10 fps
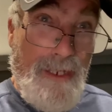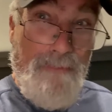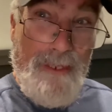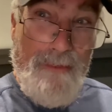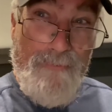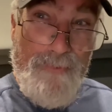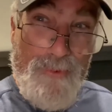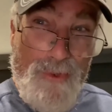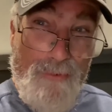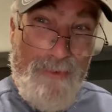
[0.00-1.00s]
being
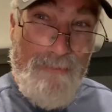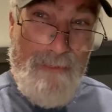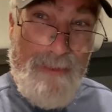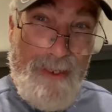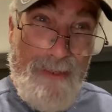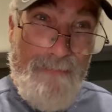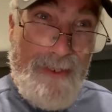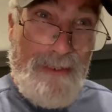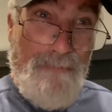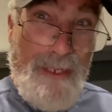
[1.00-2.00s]
frugal with my money.
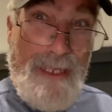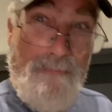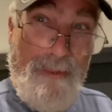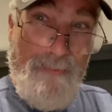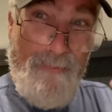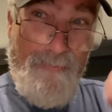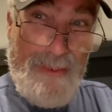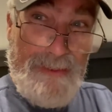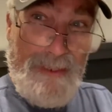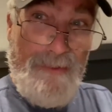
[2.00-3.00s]
Like the money I'm even
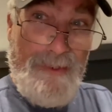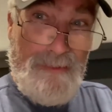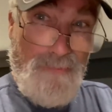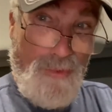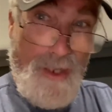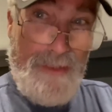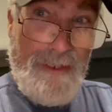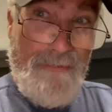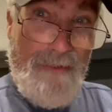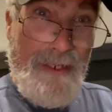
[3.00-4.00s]
investing in this
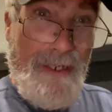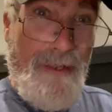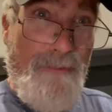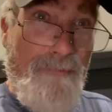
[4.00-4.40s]
project right now,